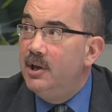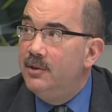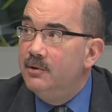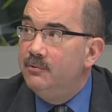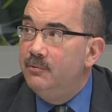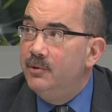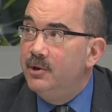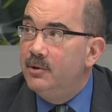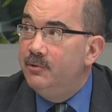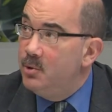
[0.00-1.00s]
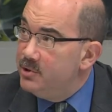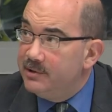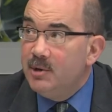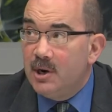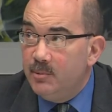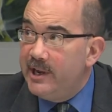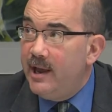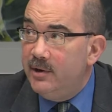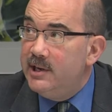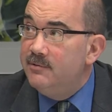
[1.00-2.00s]
the voters of Montgomery
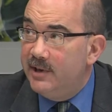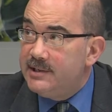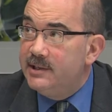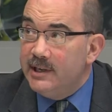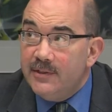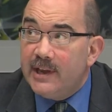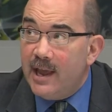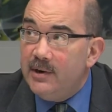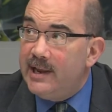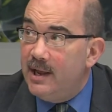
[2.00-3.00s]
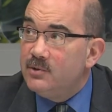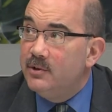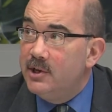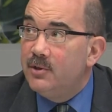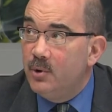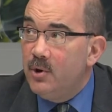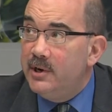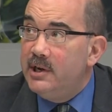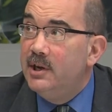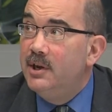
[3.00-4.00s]
County invested in the county council the
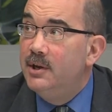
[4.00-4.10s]
authority